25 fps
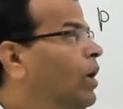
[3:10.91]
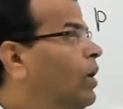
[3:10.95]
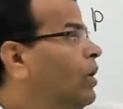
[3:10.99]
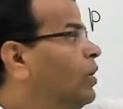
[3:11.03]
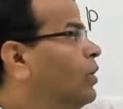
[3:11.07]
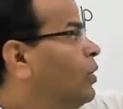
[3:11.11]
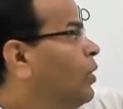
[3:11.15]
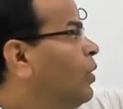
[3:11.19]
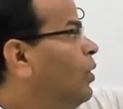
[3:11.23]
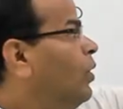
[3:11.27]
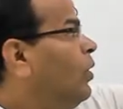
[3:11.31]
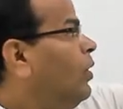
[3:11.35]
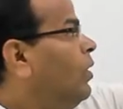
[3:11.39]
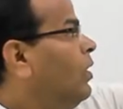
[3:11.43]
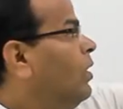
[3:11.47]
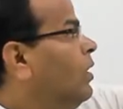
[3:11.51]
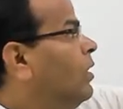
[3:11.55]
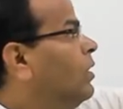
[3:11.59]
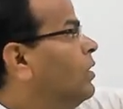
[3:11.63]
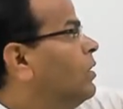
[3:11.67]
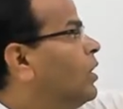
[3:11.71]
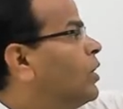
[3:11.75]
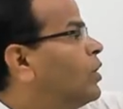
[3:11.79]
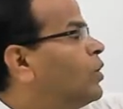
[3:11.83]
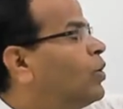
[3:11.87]
So
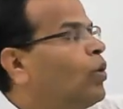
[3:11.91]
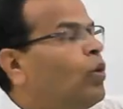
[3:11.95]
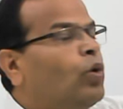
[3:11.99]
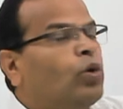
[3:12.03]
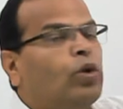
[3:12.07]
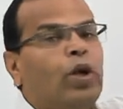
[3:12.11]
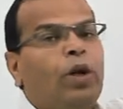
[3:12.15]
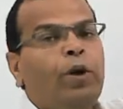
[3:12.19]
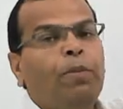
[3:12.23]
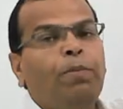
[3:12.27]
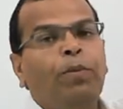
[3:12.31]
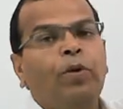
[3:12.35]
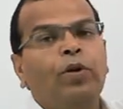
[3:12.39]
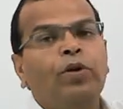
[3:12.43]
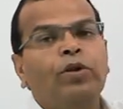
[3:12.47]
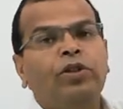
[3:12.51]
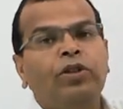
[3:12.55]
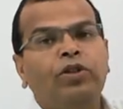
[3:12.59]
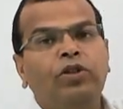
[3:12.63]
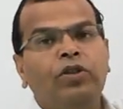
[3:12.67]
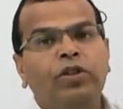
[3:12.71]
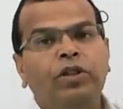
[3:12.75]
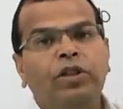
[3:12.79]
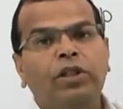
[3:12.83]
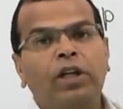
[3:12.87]
the total
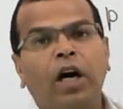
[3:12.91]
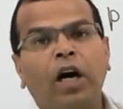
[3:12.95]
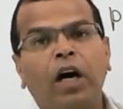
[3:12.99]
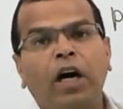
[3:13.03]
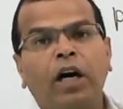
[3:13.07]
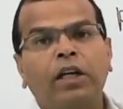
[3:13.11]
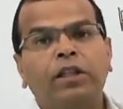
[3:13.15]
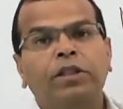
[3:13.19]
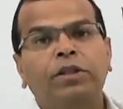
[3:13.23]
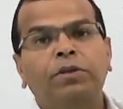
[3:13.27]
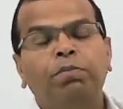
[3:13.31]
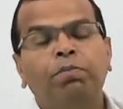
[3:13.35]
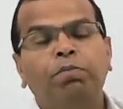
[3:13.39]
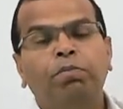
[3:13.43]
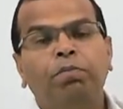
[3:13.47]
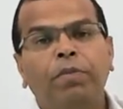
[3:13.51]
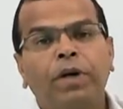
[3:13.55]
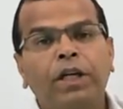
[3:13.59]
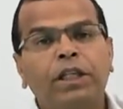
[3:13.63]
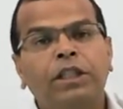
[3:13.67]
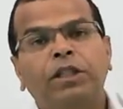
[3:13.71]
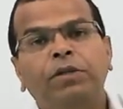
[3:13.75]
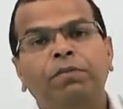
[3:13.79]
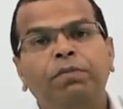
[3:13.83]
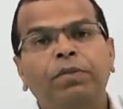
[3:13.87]
positive charge
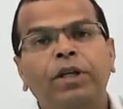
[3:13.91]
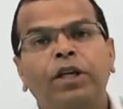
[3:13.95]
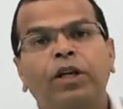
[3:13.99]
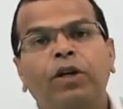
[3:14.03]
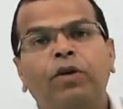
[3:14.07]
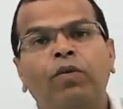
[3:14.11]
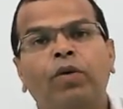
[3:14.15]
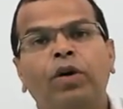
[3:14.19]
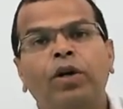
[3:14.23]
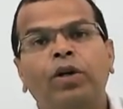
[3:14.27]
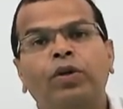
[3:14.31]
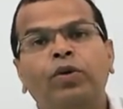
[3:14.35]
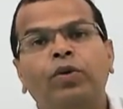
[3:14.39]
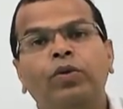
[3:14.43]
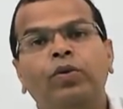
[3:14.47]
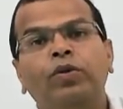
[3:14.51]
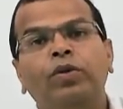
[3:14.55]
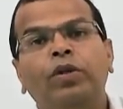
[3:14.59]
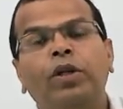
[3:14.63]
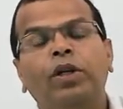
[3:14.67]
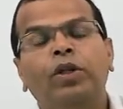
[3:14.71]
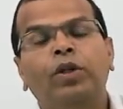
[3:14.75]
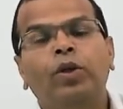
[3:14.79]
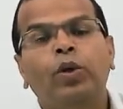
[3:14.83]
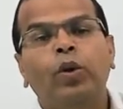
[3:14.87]
must be equal to
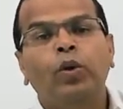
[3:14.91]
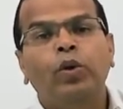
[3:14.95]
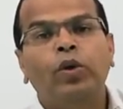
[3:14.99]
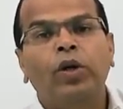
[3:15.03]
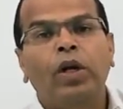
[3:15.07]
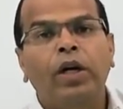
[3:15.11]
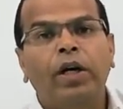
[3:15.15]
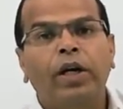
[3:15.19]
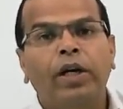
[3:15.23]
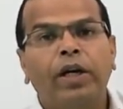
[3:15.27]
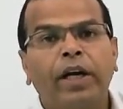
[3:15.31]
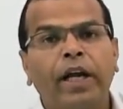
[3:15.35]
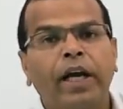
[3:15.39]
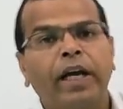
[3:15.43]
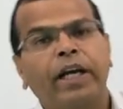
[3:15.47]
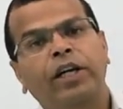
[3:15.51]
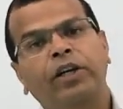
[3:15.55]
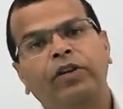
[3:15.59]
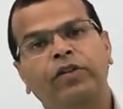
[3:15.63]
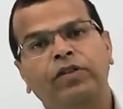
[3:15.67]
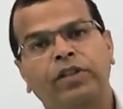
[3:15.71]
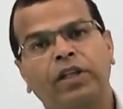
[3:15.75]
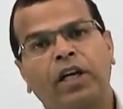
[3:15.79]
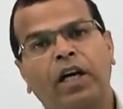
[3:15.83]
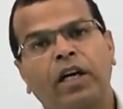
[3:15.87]
the total
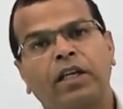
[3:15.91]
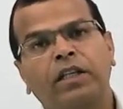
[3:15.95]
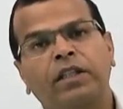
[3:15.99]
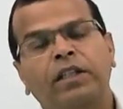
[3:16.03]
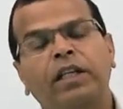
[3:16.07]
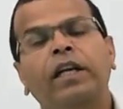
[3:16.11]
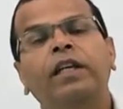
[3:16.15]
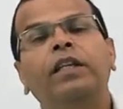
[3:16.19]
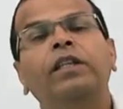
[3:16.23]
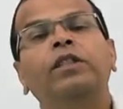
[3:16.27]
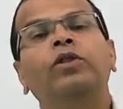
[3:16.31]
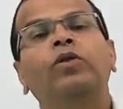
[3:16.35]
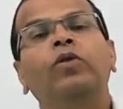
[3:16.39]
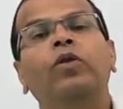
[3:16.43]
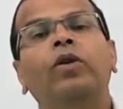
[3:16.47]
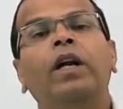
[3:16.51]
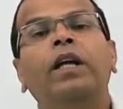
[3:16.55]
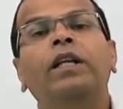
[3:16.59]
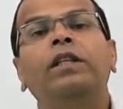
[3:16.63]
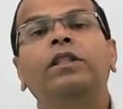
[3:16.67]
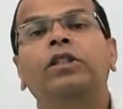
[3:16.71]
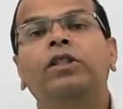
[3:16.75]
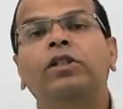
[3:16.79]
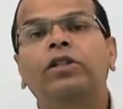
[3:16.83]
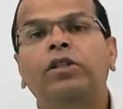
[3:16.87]
negative charge that is known
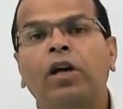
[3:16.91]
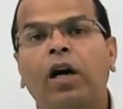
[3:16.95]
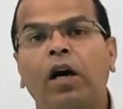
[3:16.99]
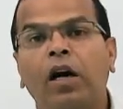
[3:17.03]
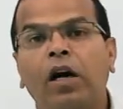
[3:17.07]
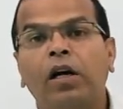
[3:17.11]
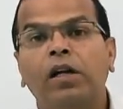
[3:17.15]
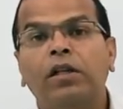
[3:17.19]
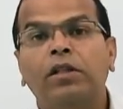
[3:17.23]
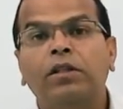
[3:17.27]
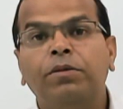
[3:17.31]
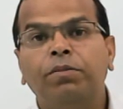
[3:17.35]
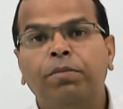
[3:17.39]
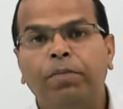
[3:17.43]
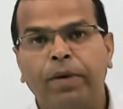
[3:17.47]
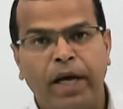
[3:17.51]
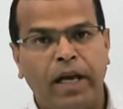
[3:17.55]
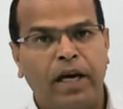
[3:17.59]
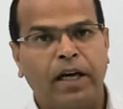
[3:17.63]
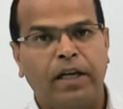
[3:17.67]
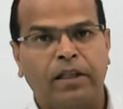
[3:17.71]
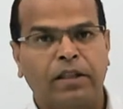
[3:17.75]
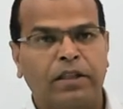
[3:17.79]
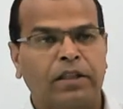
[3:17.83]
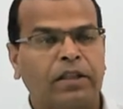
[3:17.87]
as charge
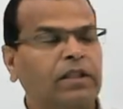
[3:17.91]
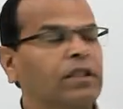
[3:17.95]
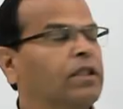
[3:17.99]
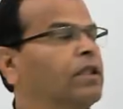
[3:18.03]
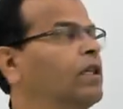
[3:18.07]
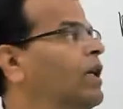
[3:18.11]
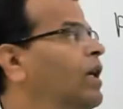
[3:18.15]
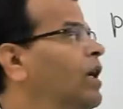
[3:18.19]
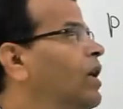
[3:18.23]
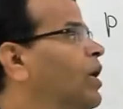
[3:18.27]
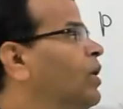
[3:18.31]
balance.